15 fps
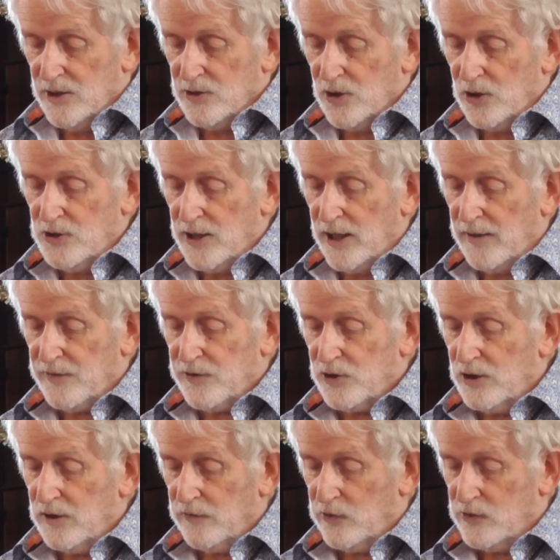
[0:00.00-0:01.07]
no doubt the
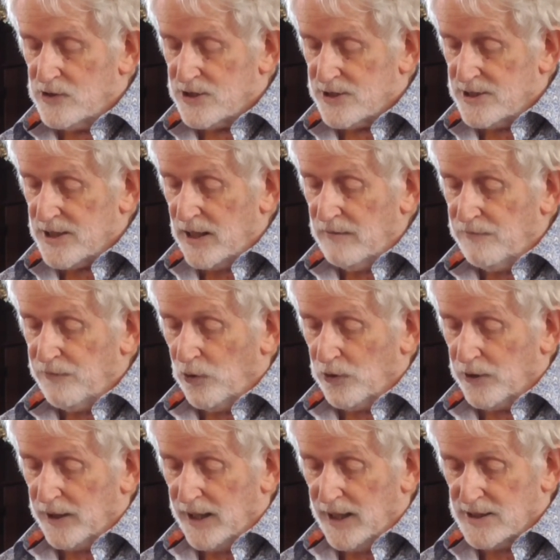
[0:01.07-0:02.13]
universe is
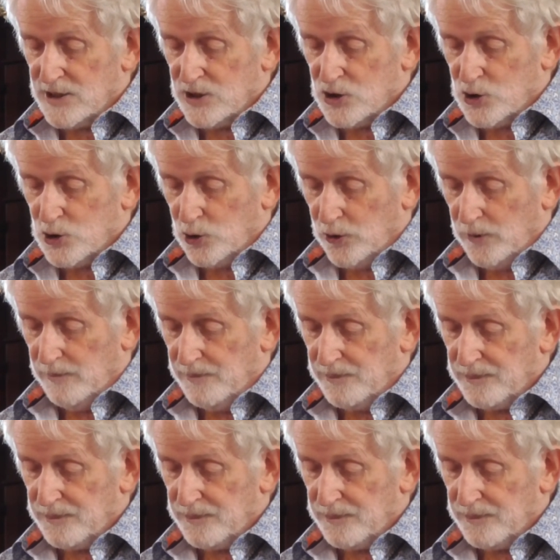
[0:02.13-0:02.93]
unfolding as it should.